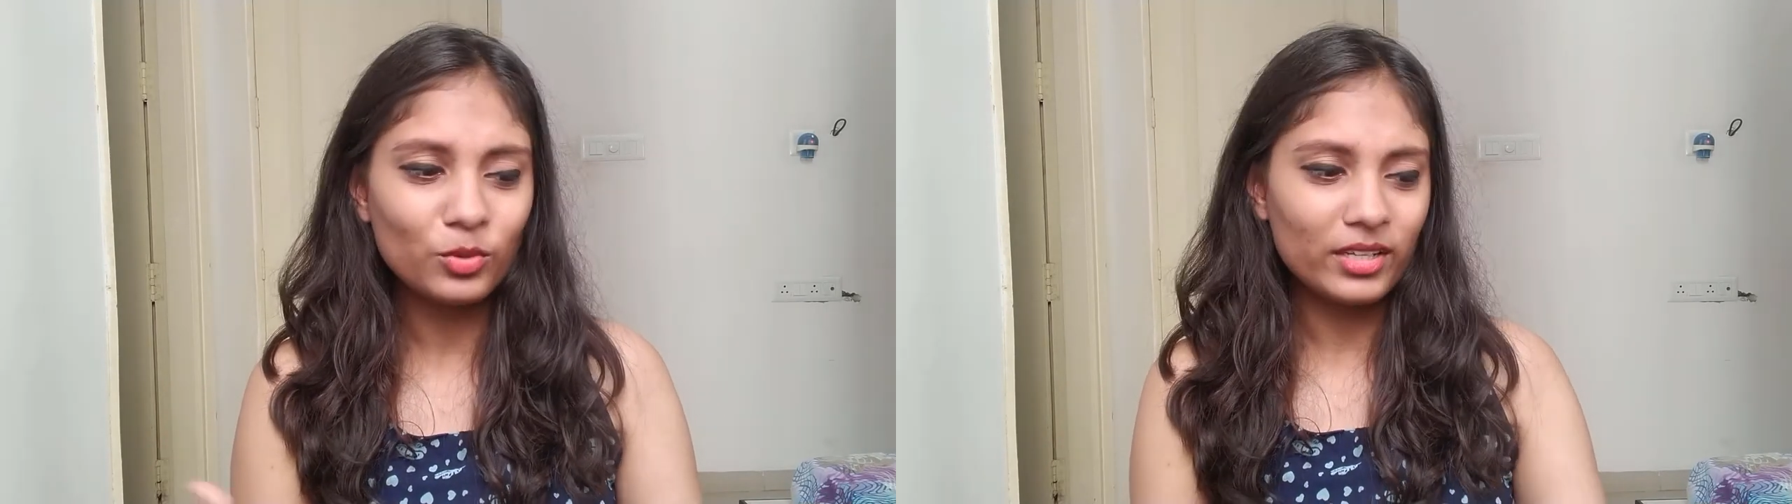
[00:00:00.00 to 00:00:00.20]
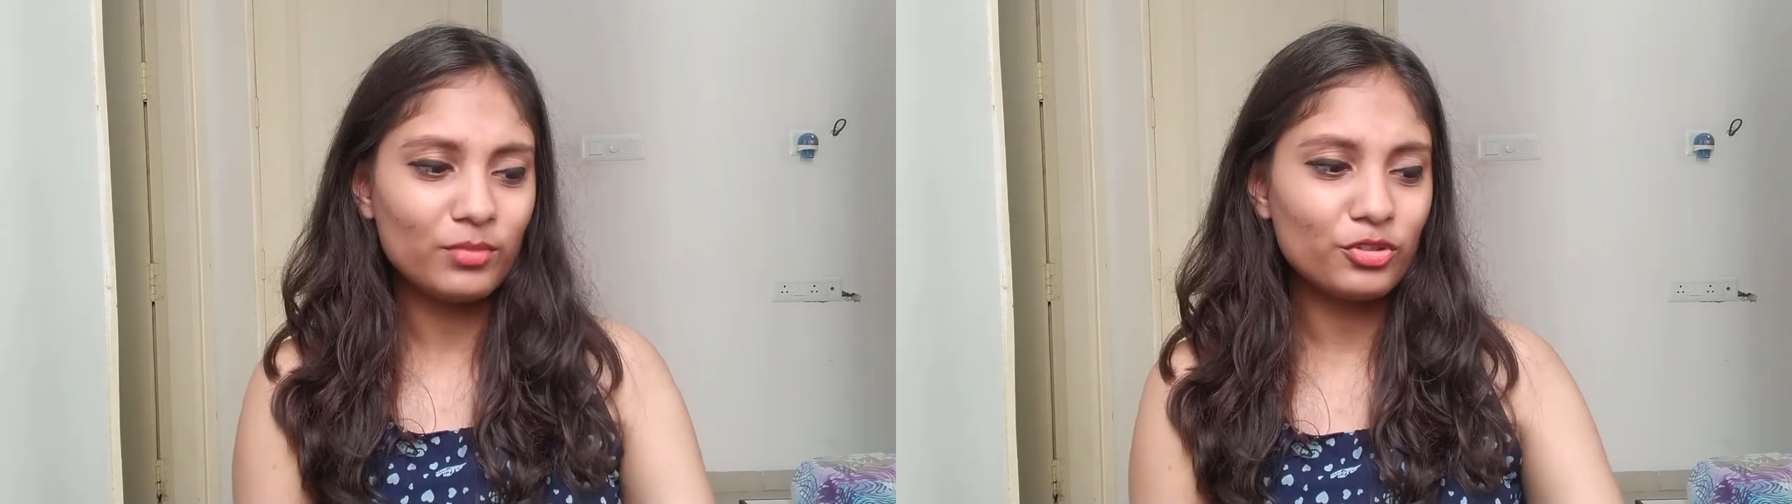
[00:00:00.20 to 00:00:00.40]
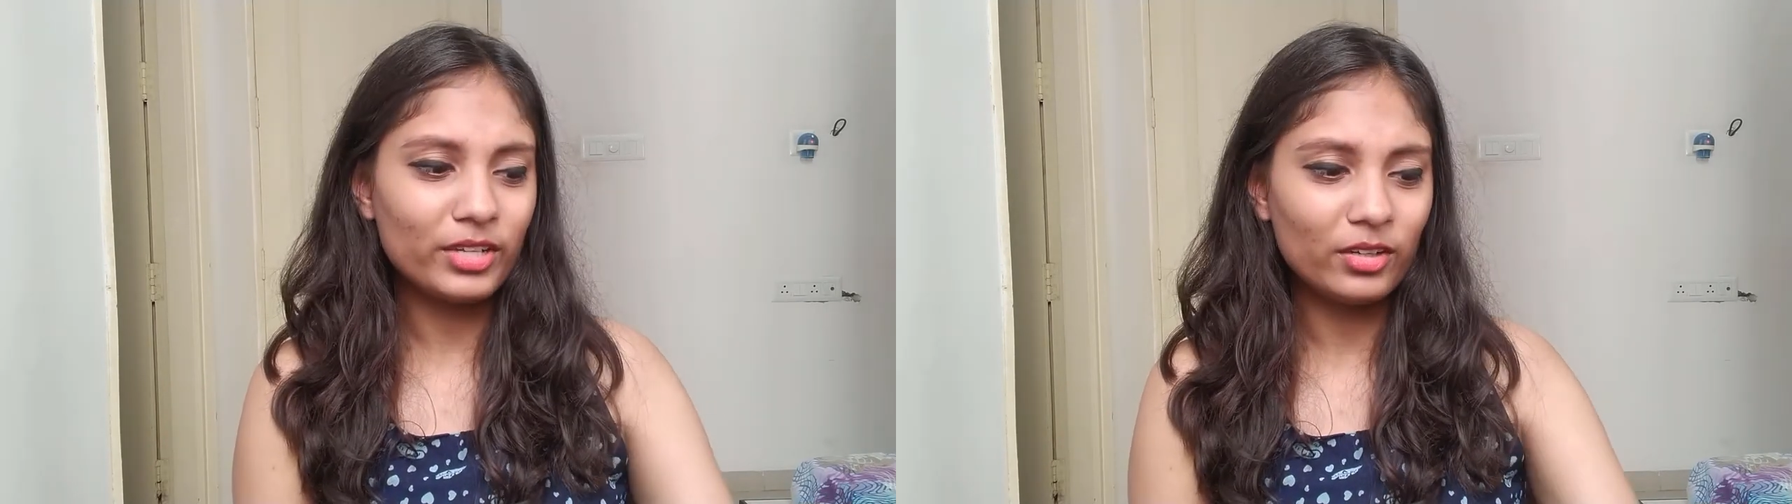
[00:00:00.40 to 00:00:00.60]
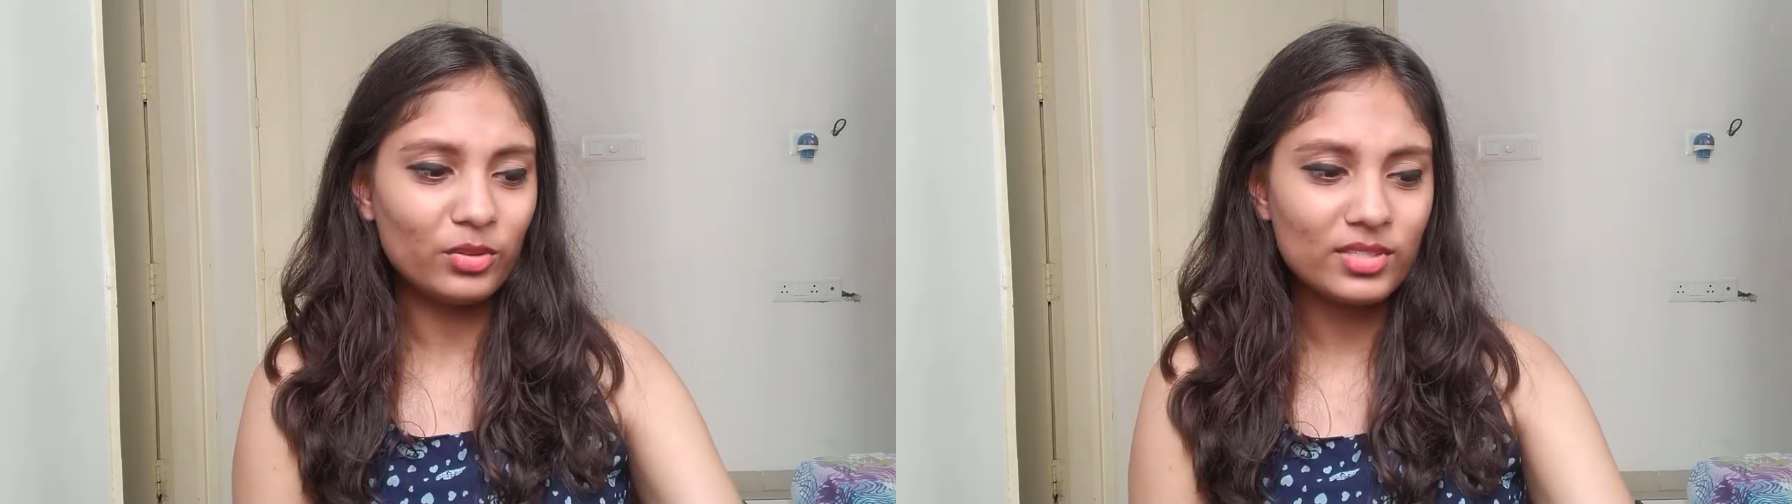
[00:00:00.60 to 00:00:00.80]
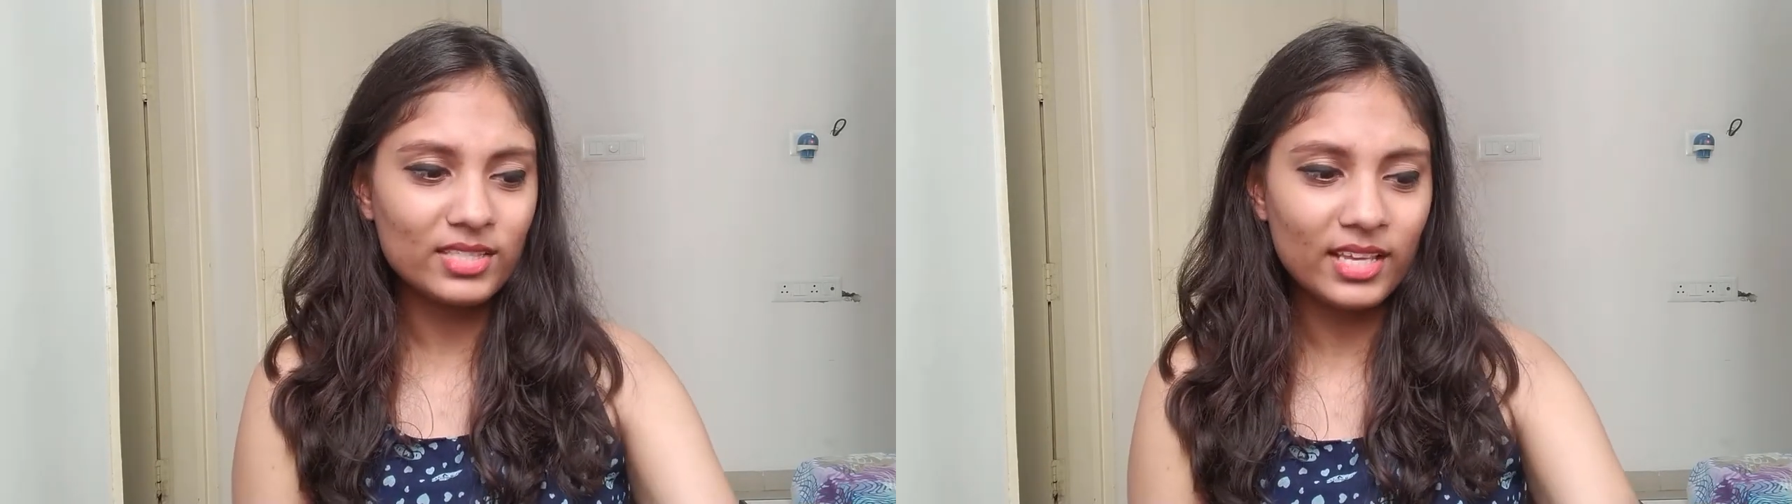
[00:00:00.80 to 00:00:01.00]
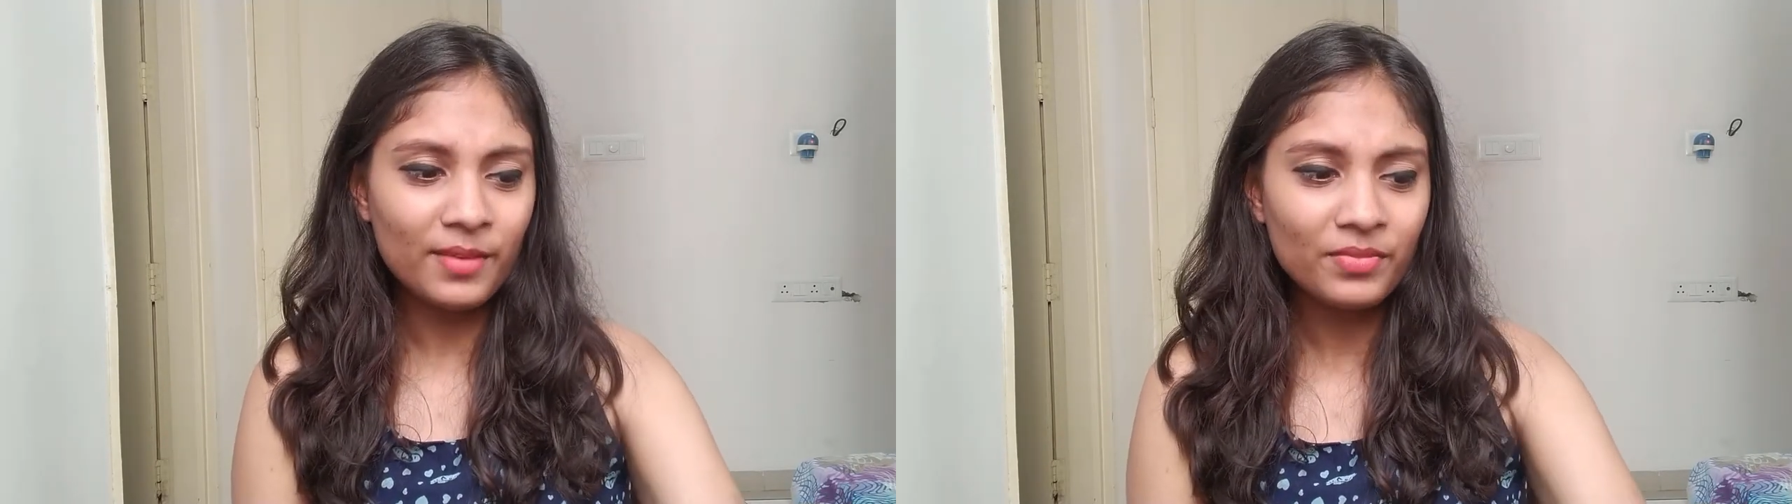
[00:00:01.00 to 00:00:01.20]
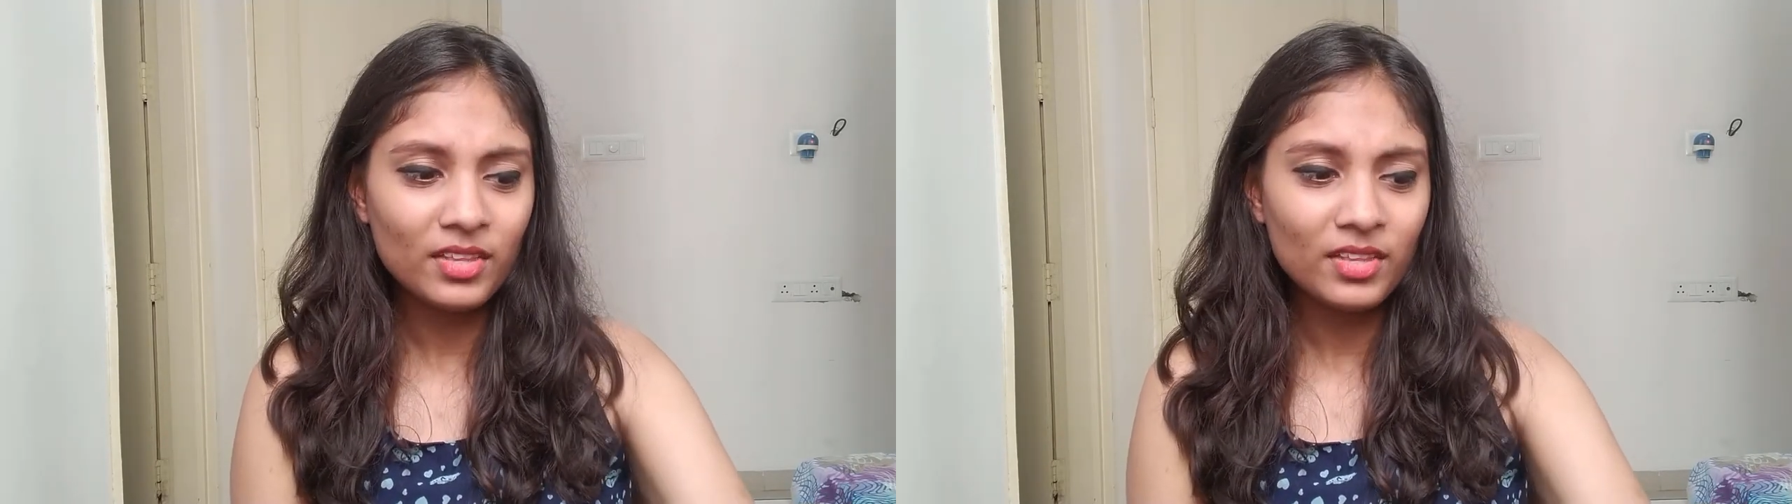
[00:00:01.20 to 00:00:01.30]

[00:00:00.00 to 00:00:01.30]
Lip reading: what I'm trying to say.